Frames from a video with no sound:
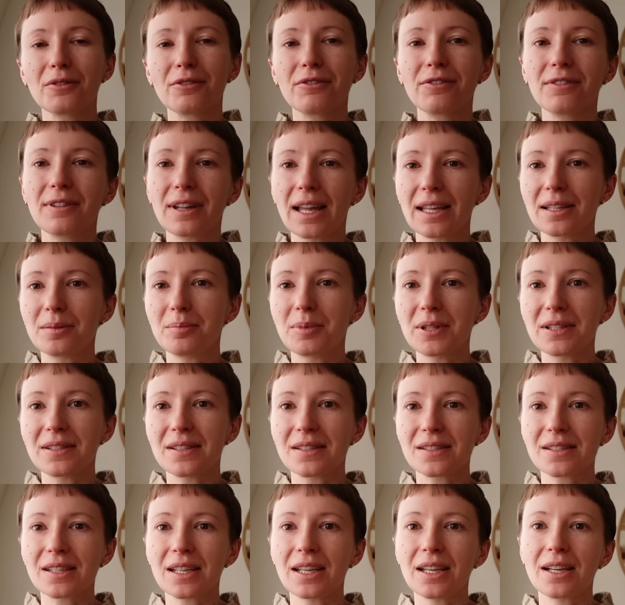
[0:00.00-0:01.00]
flat
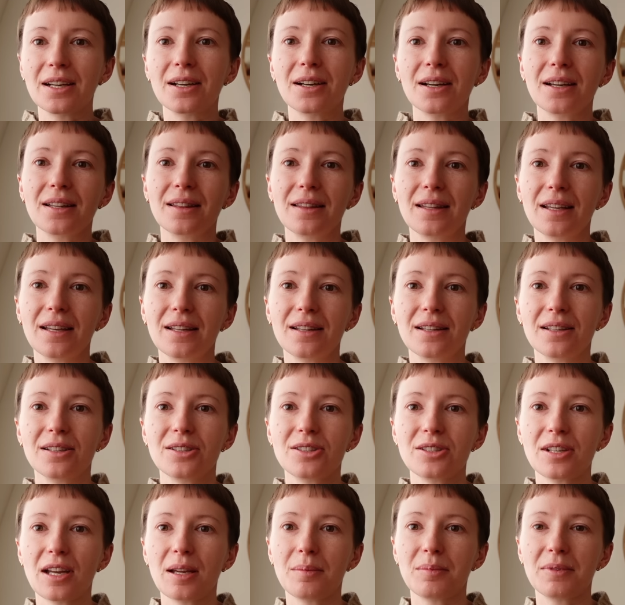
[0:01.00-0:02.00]
pieces here, and then
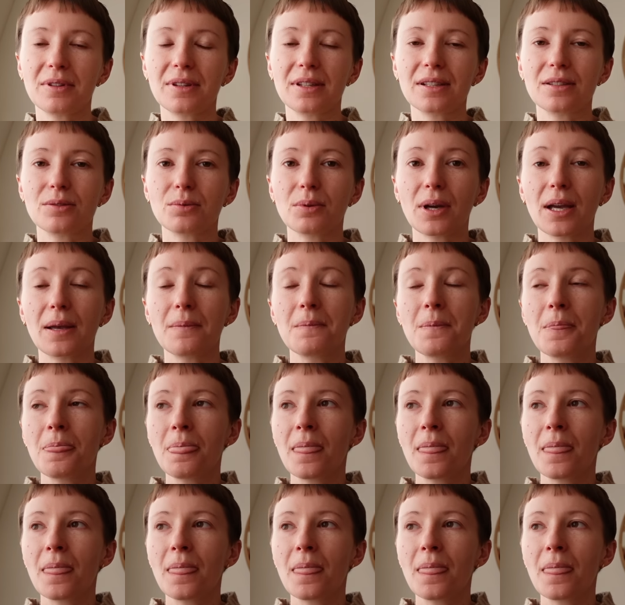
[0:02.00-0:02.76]
it's shaped this way.